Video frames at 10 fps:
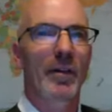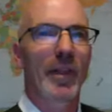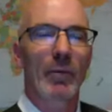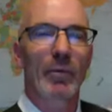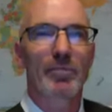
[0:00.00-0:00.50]

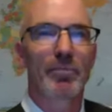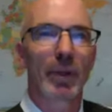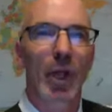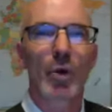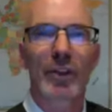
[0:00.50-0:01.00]
that would
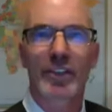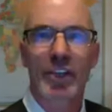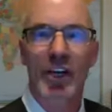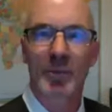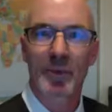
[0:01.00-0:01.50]
blow this
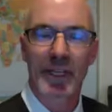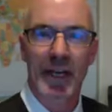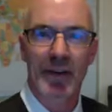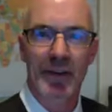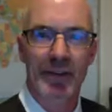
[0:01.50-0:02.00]
company
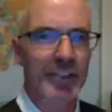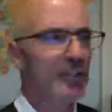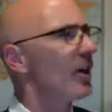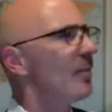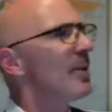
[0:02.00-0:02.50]
out of,
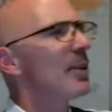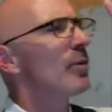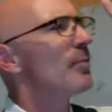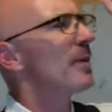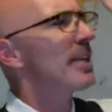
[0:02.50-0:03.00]
this company
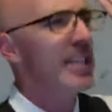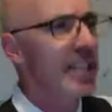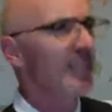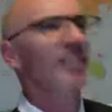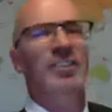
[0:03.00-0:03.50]
would be
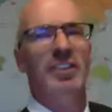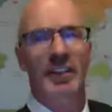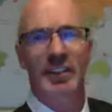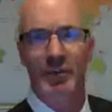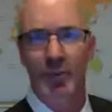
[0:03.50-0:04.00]
nuts
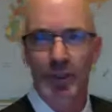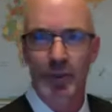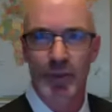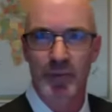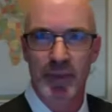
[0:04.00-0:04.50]
not to work
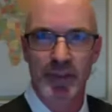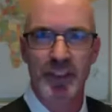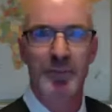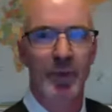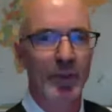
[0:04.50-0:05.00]
with me.
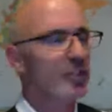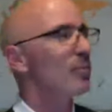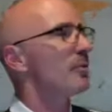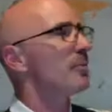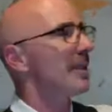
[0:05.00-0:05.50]
This person
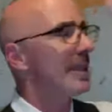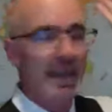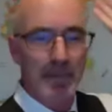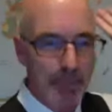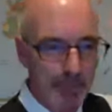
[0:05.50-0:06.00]
would be
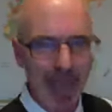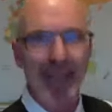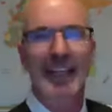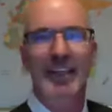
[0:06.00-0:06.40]
mad